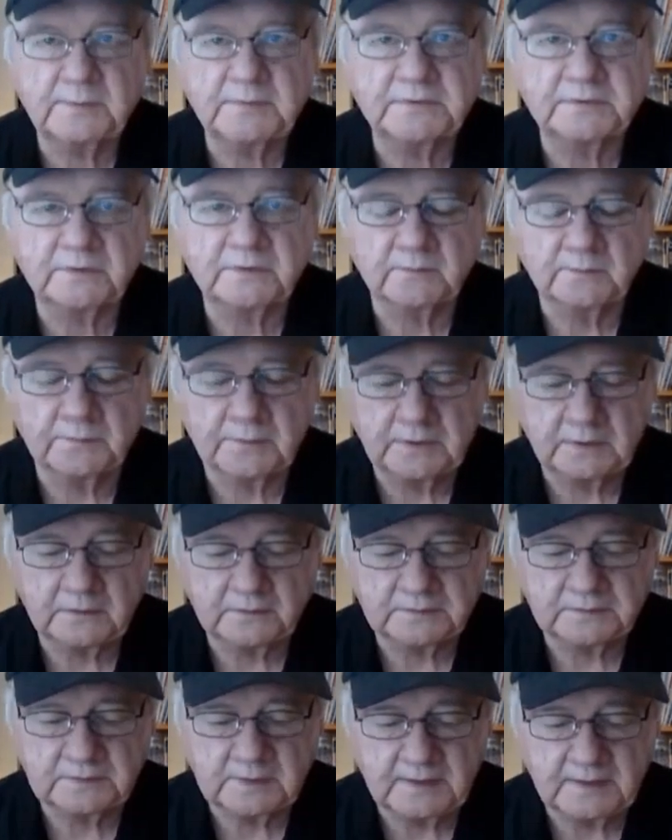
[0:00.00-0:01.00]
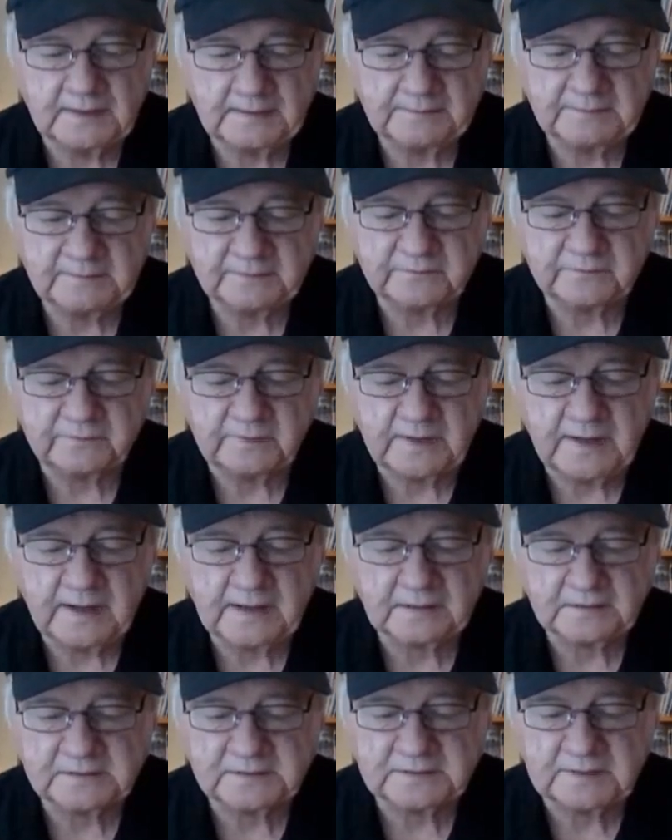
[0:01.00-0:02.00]
Eastern Post time. This is the
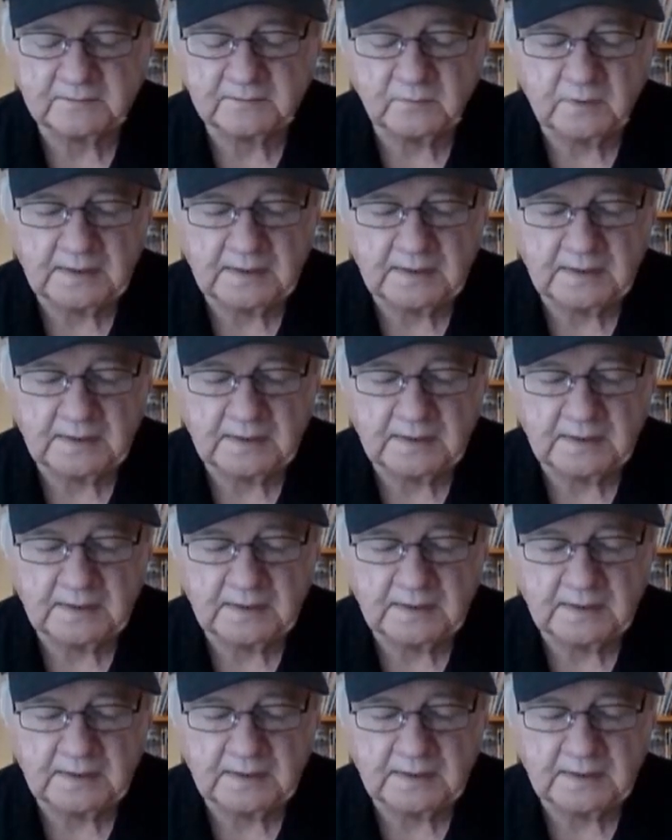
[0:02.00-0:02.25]
Alex M.